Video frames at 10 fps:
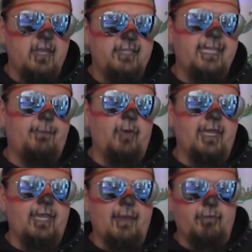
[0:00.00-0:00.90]

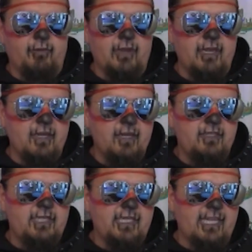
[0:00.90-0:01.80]
Sleepaway Camp 3,
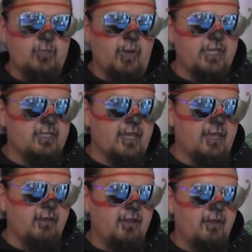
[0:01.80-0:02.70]
Teenage
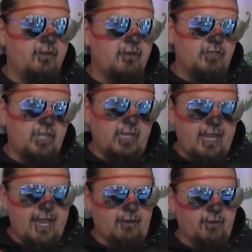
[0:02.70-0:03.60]
Wasteland, go check it
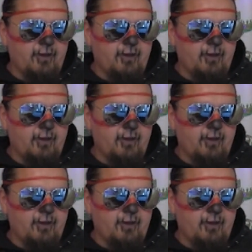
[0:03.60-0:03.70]
out.